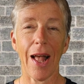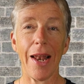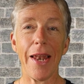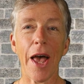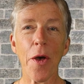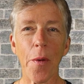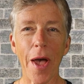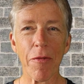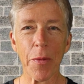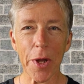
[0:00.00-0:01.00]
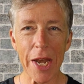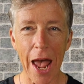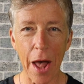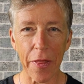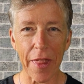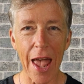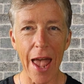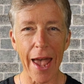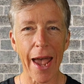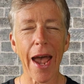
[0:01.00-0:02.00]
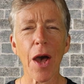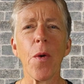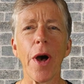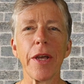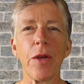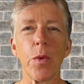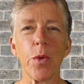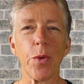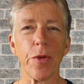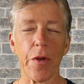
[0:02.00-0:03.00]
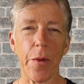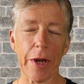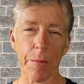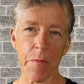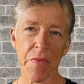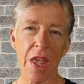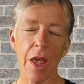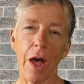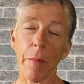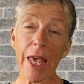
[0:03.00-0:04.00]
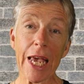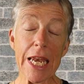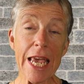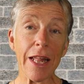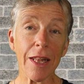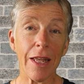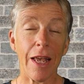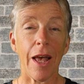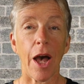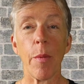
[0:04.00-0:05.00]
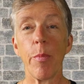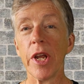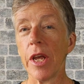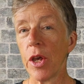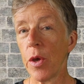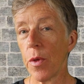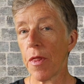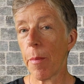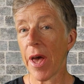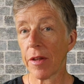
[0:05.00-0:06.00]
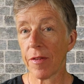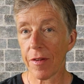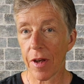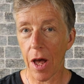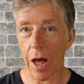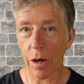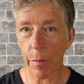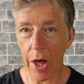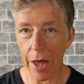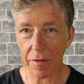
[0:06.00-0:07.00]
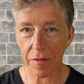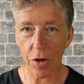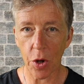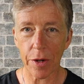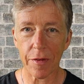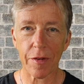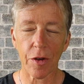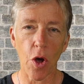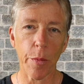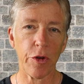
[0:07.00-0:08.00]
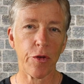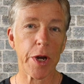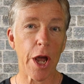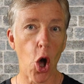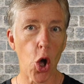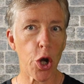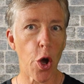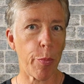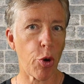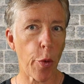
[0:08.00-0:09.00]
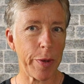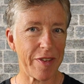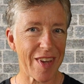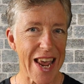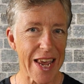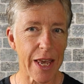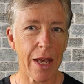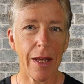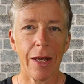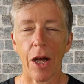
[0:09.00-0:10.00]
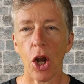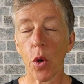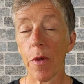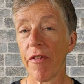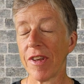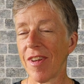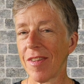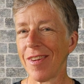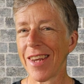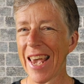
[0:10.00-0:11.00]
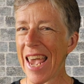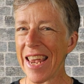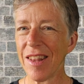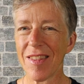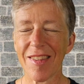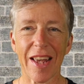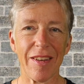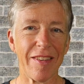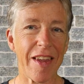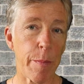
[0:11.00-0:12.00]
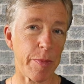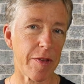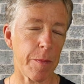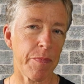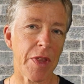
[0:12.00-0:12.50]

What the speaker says: Hello everyone out there, how are you all doing? I'm Kate Hill. I'm bringing you the best, unbiased and honest commentary on property, along with fantastic hints and tips.